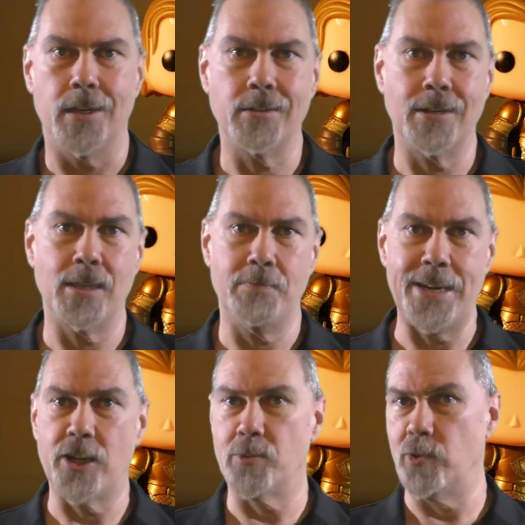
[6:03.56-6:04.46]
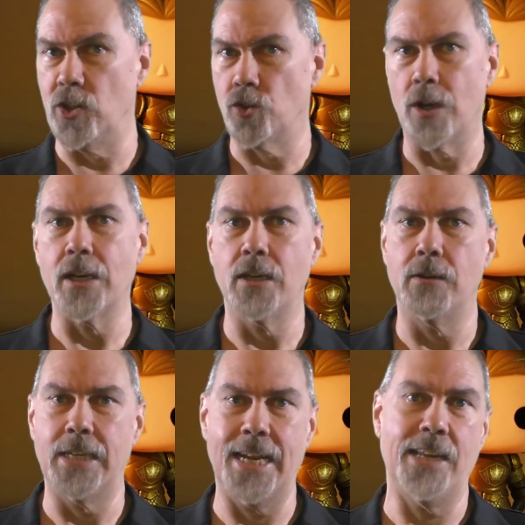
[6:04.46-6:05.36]
During the marriage between Drago
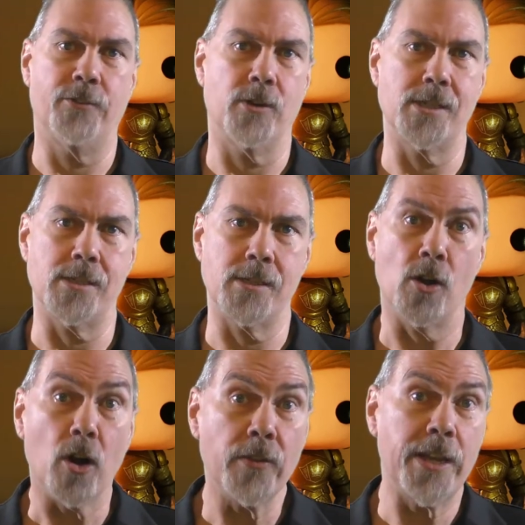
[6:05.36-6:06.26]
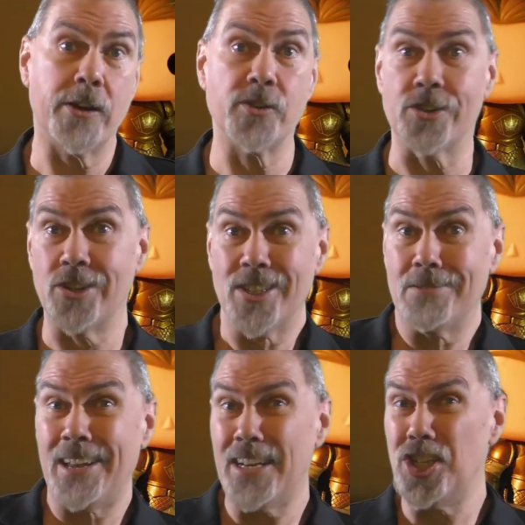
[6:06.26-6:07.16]
and Dany, for instance, all the extras are
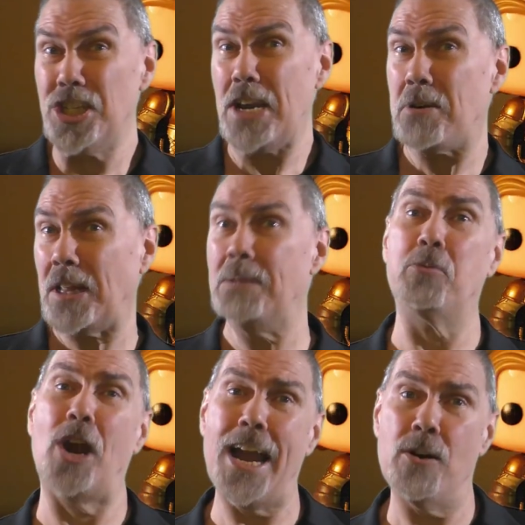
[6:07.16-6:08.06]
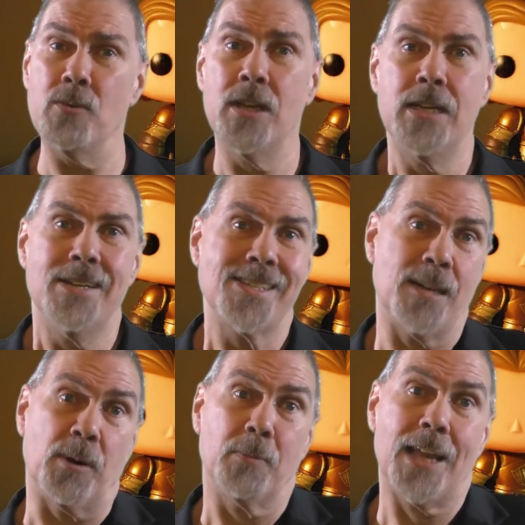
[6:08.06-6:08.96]
just kind of generically brown.
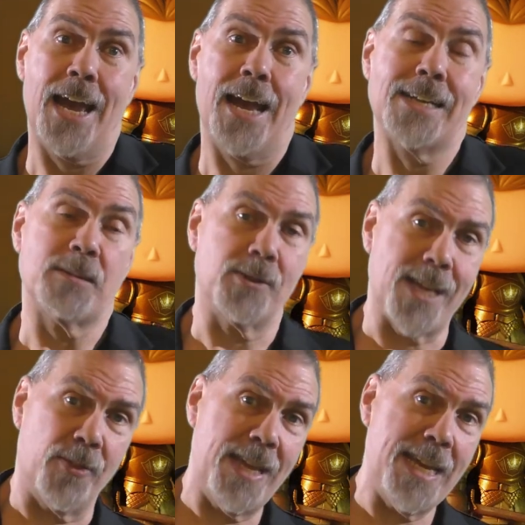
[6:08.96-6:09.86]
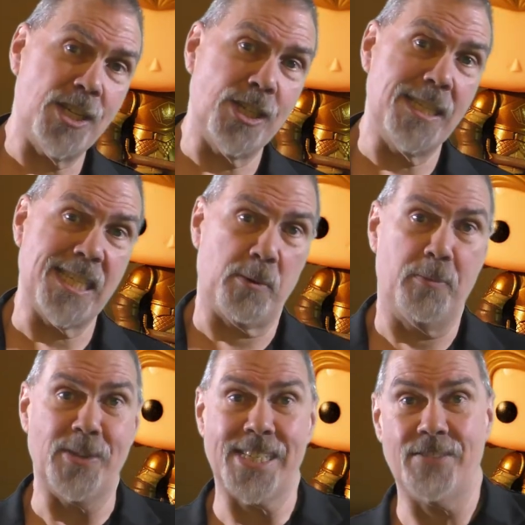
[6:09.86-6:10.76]
Some are black, some are South Asian, some are
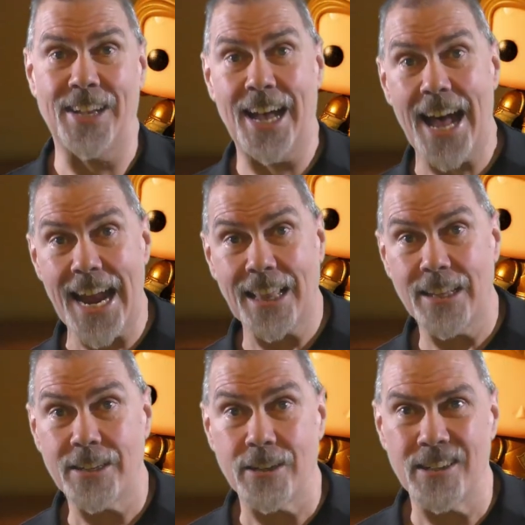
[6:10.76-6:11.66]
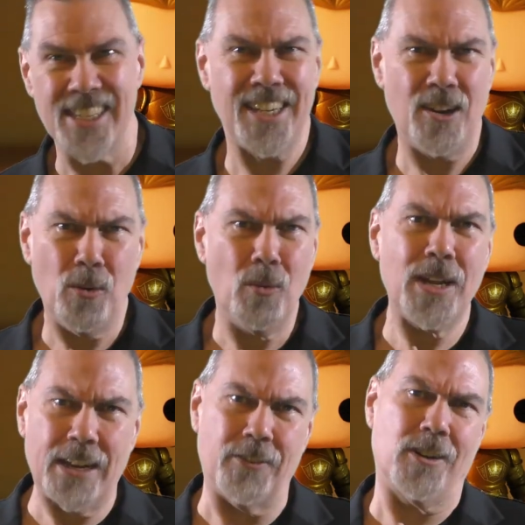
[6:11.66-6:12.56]
Pacific Islanders, you know,
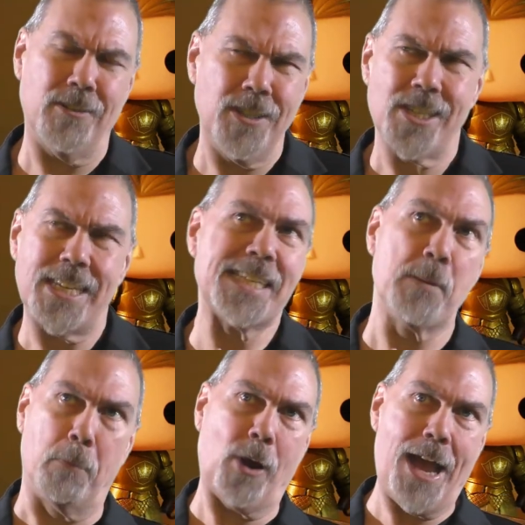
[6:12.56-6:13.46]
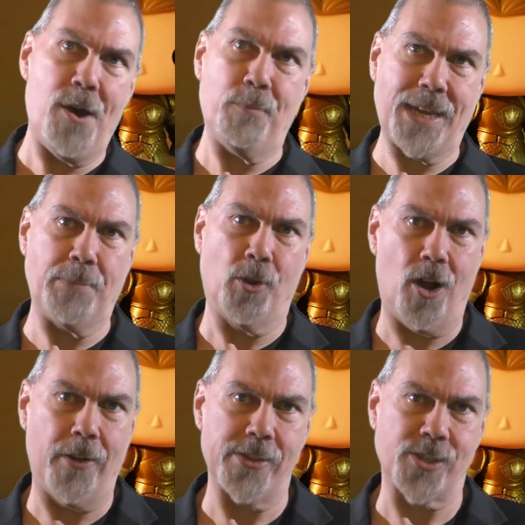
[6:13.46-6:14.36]
whatever, just to get some brown people
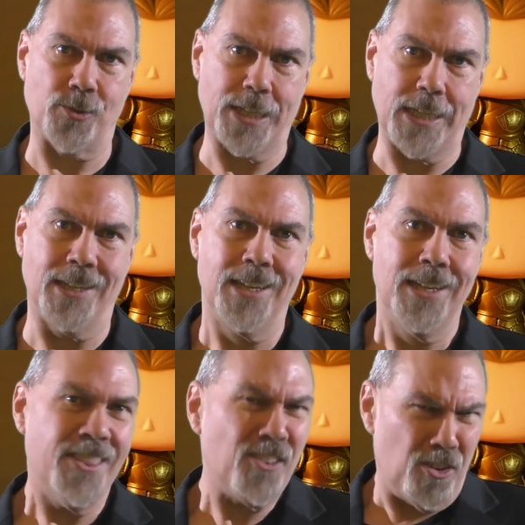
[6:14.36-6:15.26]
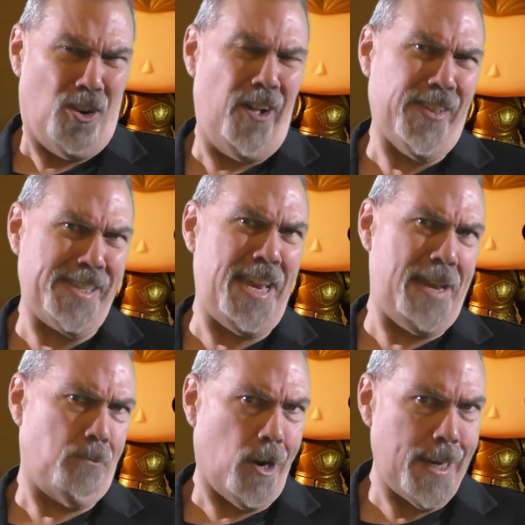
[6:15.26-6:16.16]
on the screen. They're all the
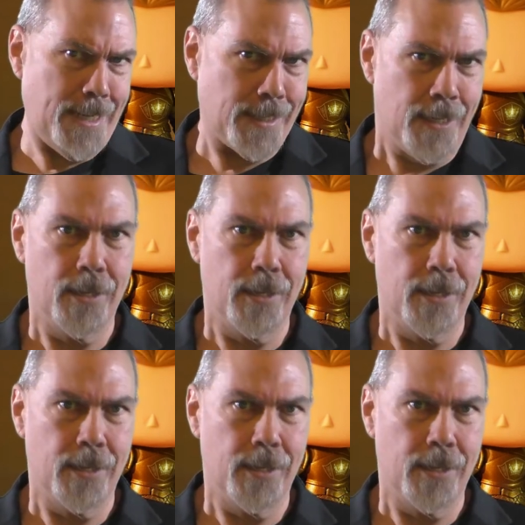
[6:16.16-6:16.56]
same, right?